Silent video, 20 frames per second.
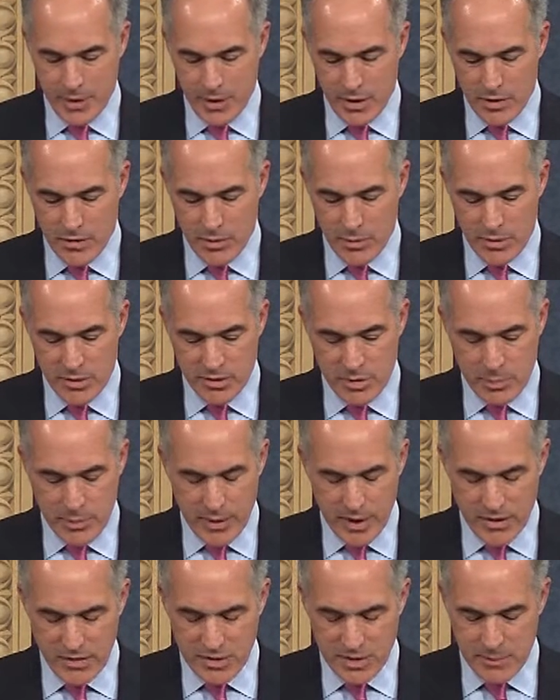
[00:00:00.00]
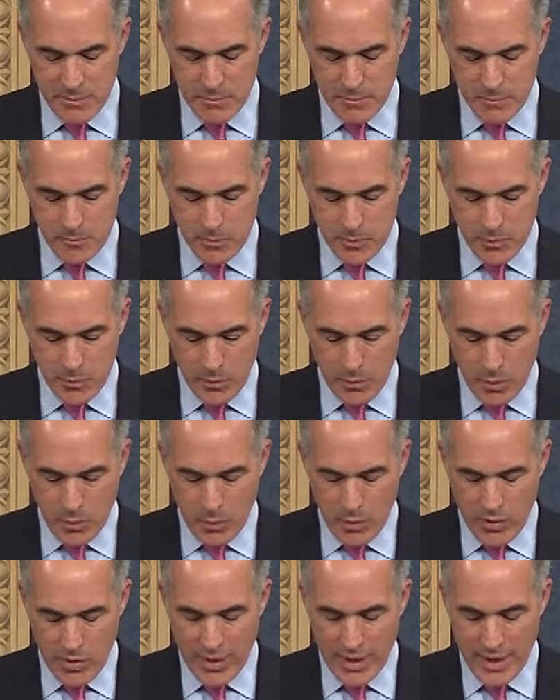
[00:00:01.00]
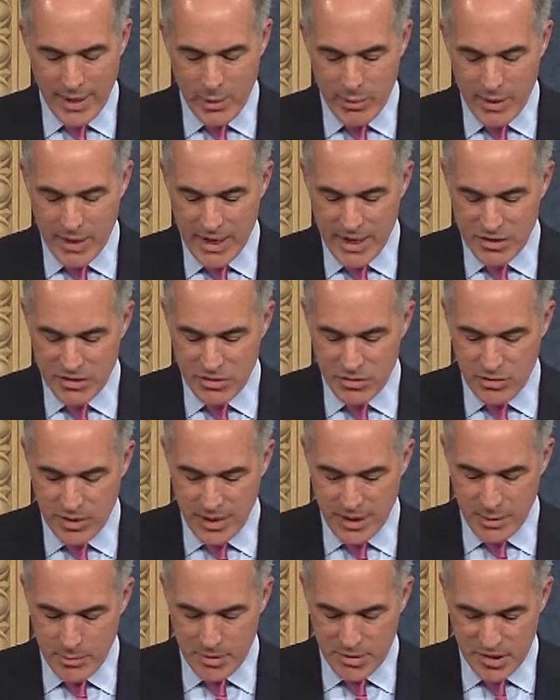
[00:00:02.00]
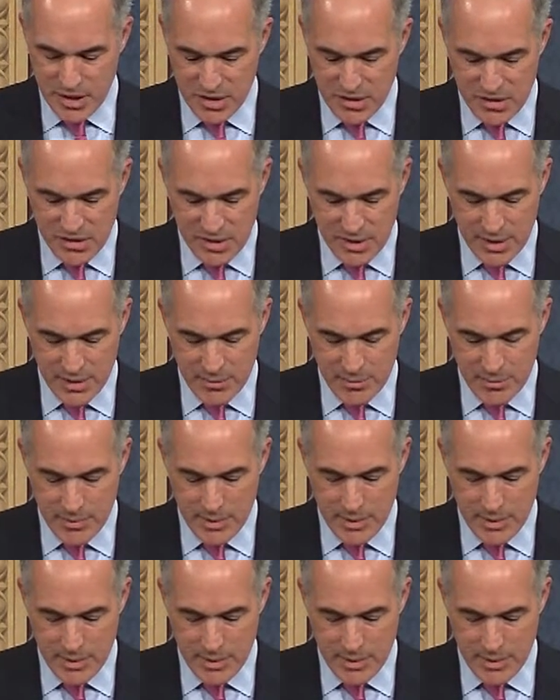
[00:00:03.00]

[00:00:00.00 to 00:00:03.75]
So, Mr. President, with that, I would ask unanimous consent